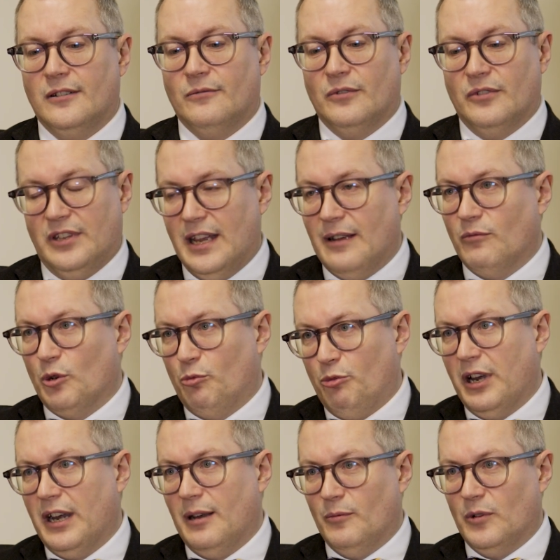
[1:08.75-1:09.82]
well then we're
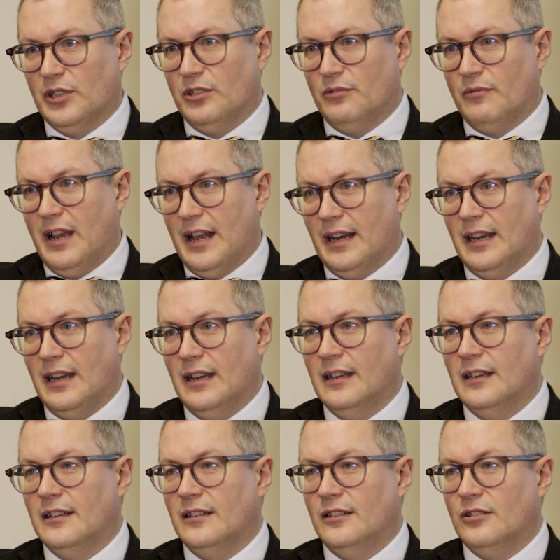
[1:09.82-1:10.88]
pretty much ready
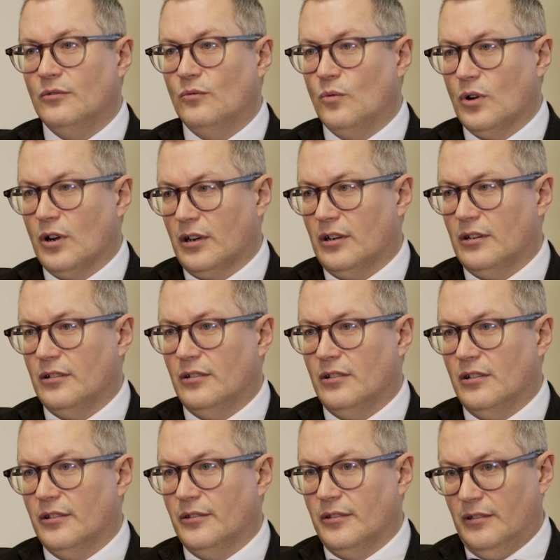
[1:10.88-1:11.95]
to work
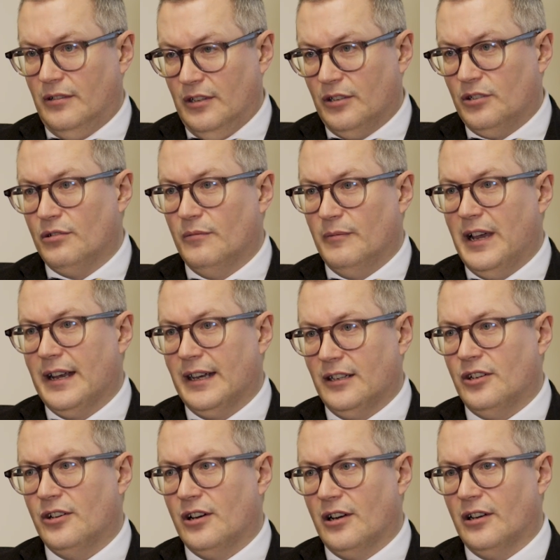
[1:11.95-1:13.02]
on the traumatic
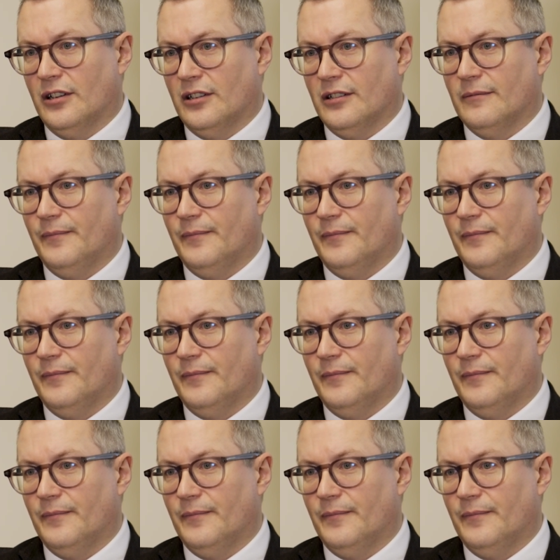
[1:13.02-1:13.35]
target.